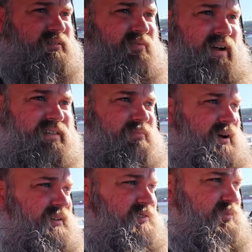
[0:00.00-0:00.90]
the fact that
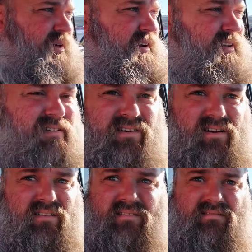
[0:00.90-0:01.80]
my stupidity is
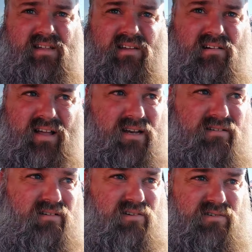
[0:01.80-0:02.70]
on the internet,
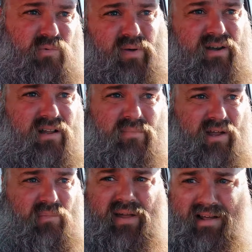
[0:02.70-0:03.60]
and your stupidity may
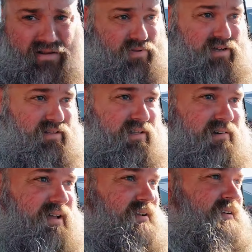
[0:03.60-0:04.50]
or may not be on the
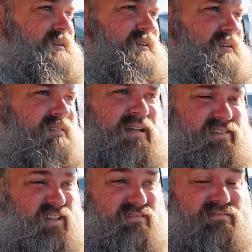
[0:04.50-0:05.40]
internet. That's
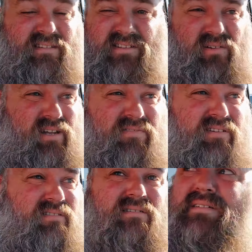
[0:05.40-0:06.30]
it. It's the only
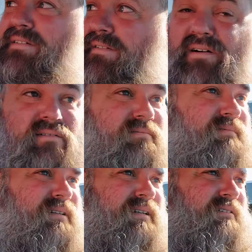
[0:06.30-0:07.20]
difference. So,
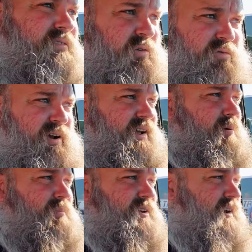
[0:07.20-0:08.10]
feel free to come
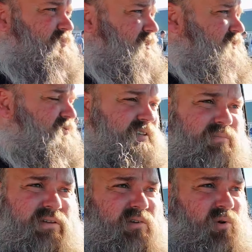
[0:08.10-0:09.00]
up and talk to me if you've seen
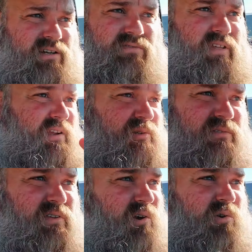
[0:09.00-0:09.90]
me, if you watch the videos, if
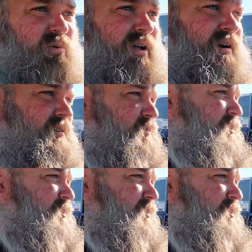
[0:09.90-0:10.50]
you know who we are, what